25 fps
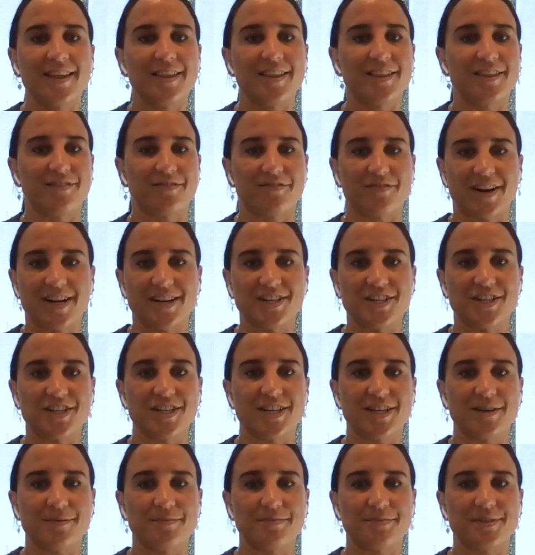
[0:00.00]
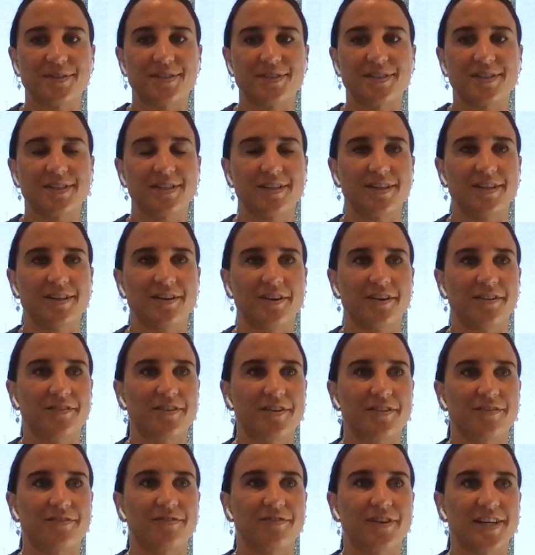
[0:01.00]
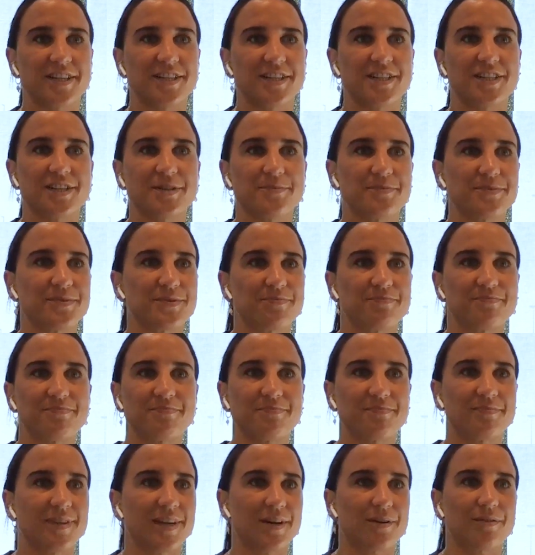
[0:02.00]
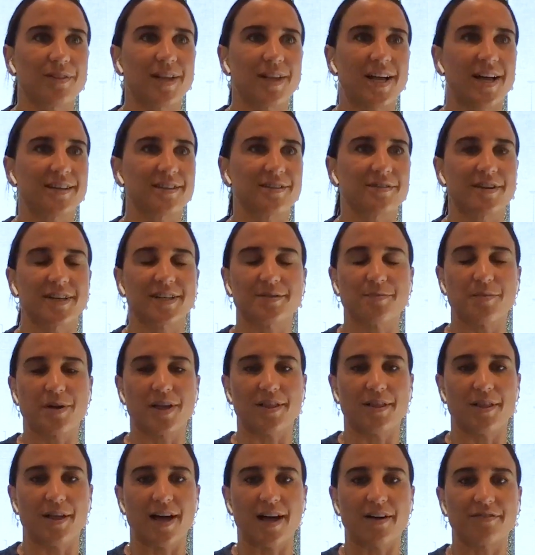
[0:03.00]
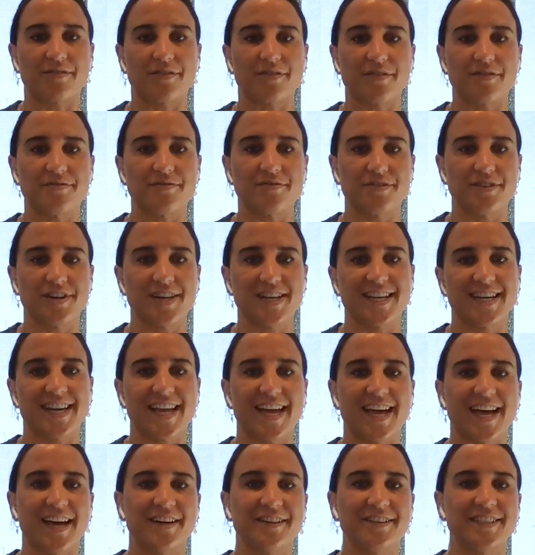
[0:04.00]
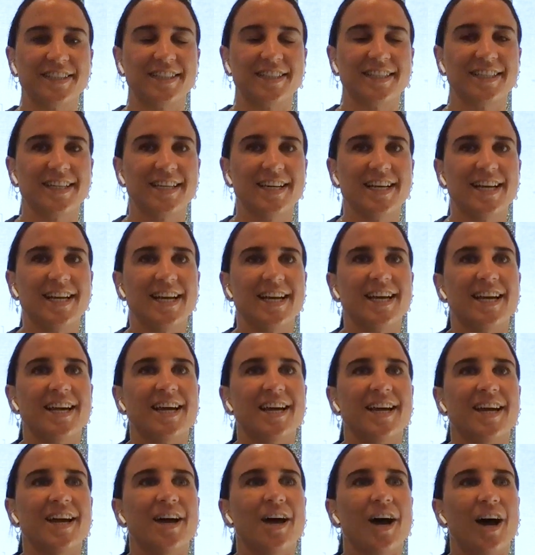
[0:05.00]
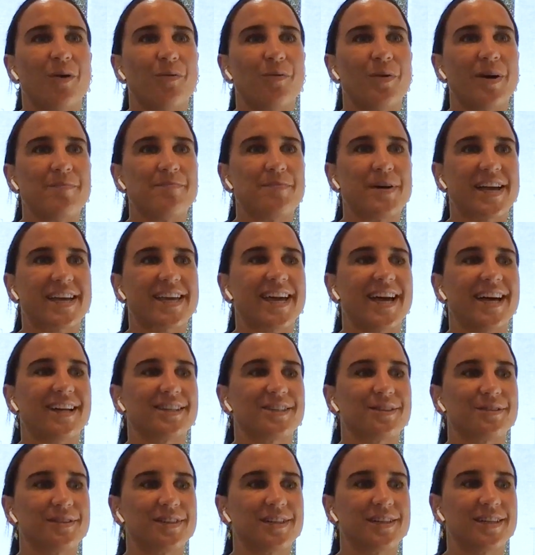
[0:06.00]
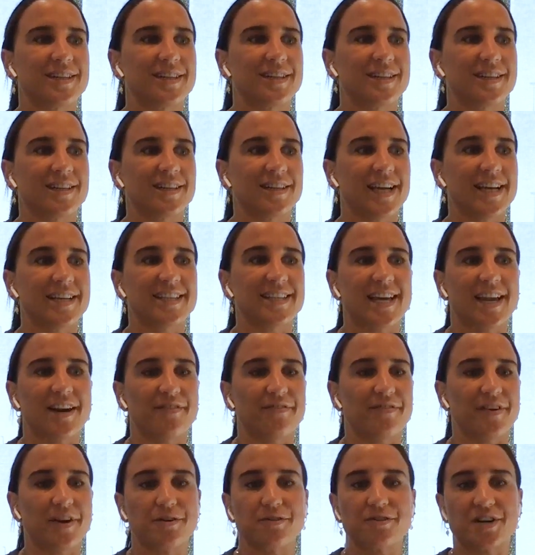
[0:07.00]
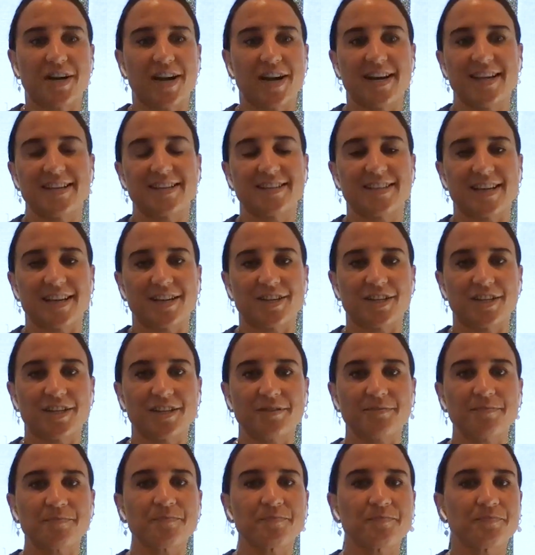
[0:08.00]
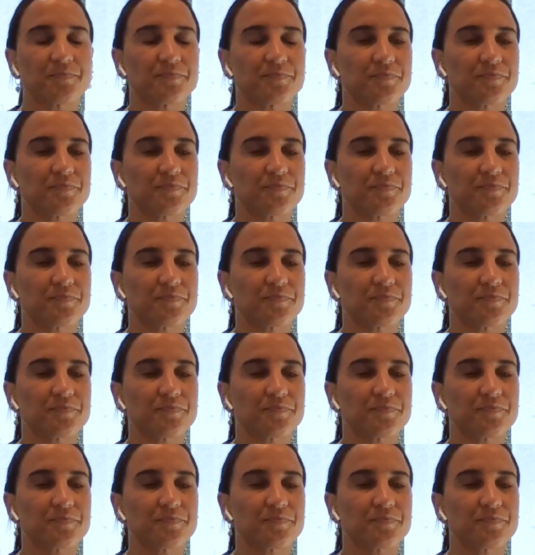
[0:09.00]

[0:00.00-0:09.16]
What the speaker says: the friendships. I've got friendships that'll last the rest of my life from footy now. And I went back out to a SNFL training session,